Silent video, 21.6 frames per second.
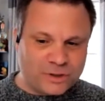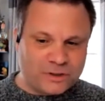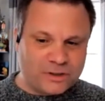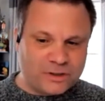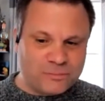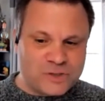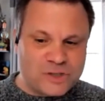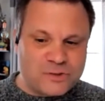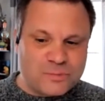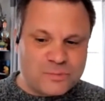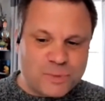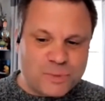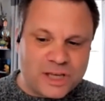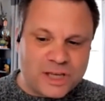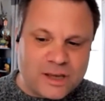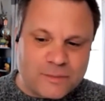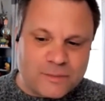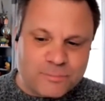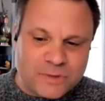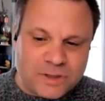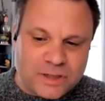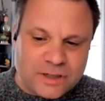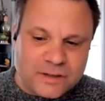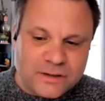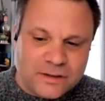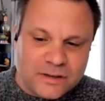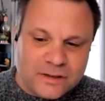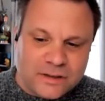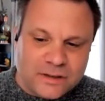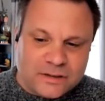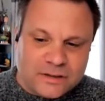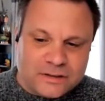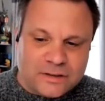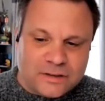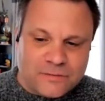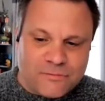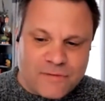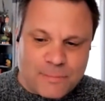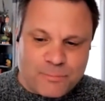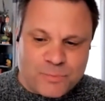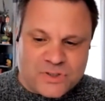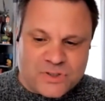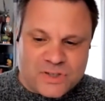And I'm just bringing up the
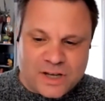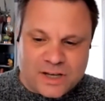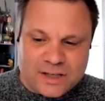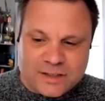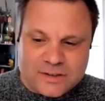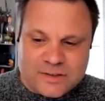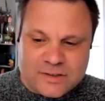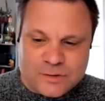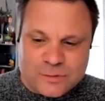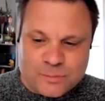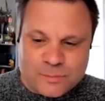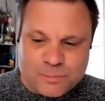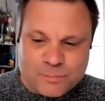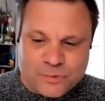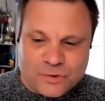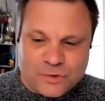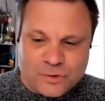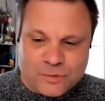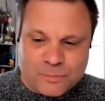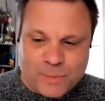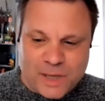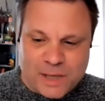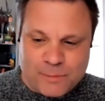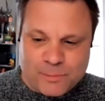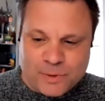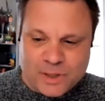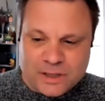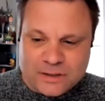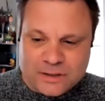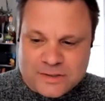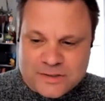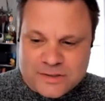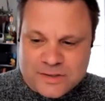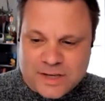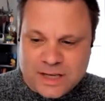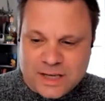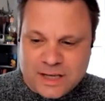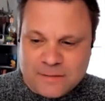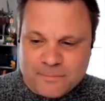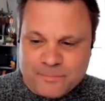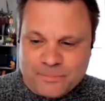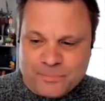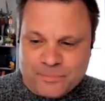website so people can
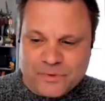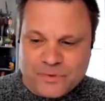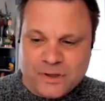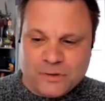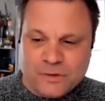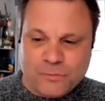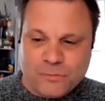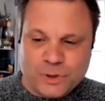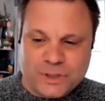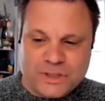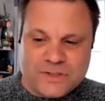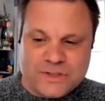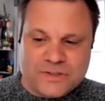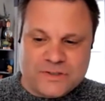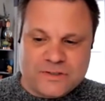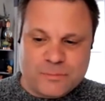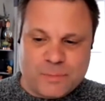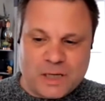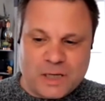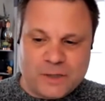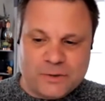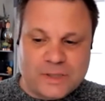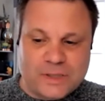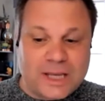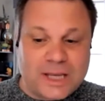see what this is about.